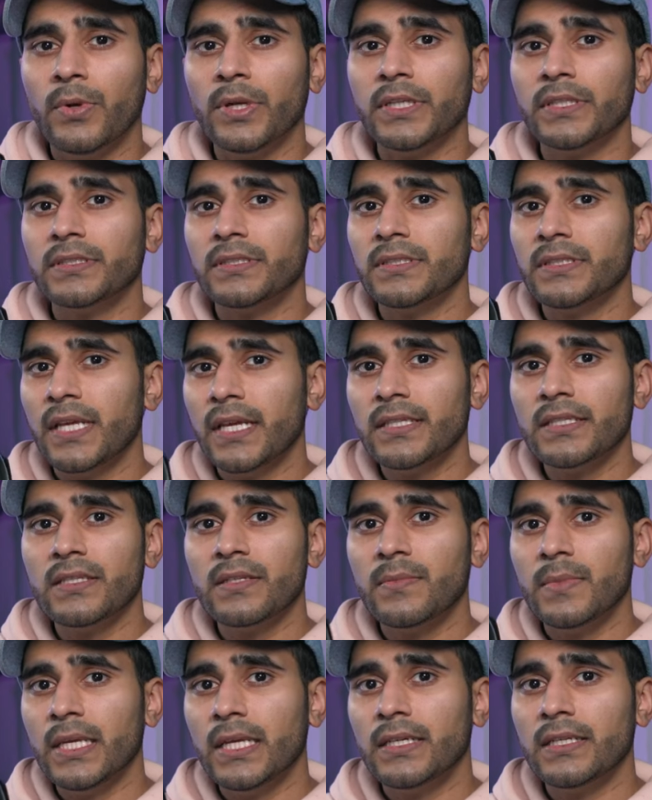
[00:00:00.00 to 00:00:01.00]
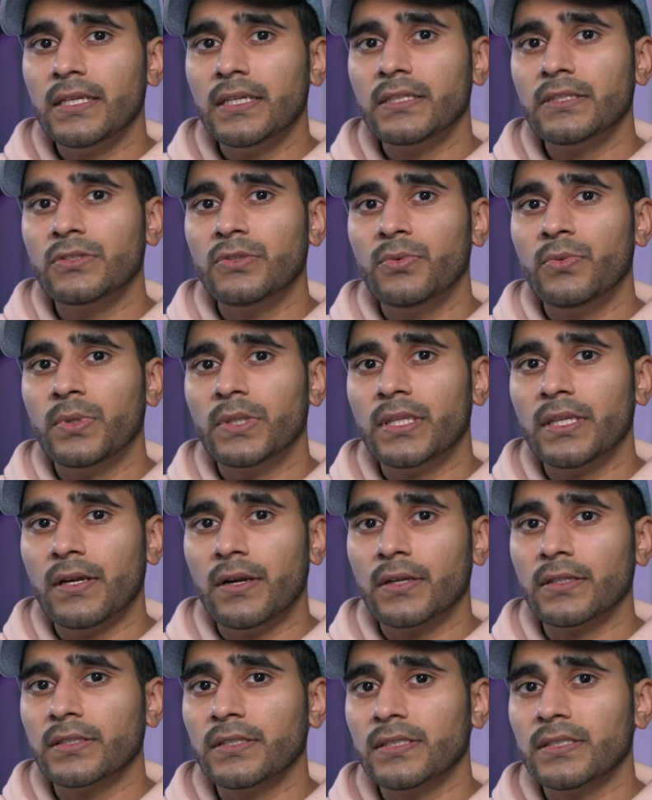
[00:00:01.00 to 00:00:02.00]
which tends to be an issue with the
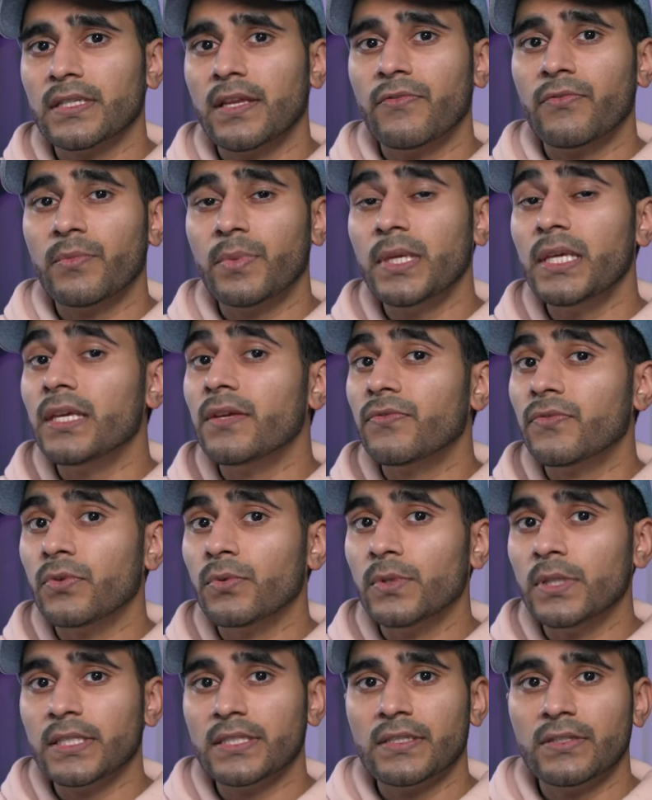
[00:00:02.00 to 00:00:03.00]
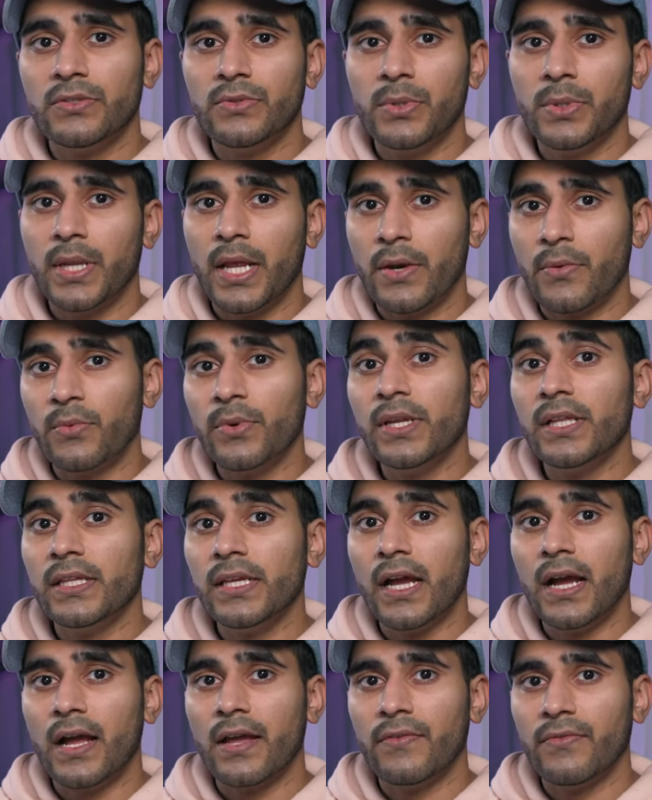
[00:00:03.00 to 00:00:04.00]
Arctis 7P if you listen to it at
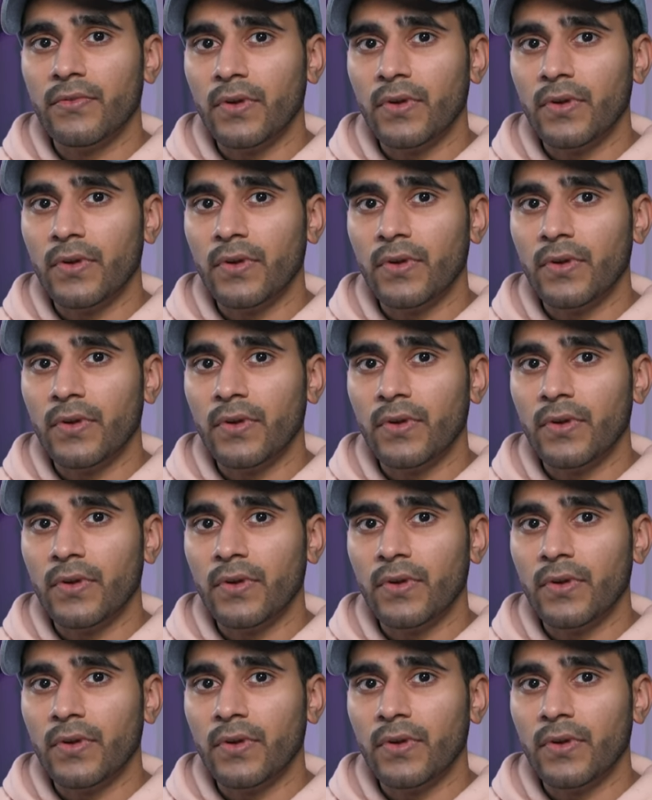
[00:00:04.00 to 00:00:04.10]
really high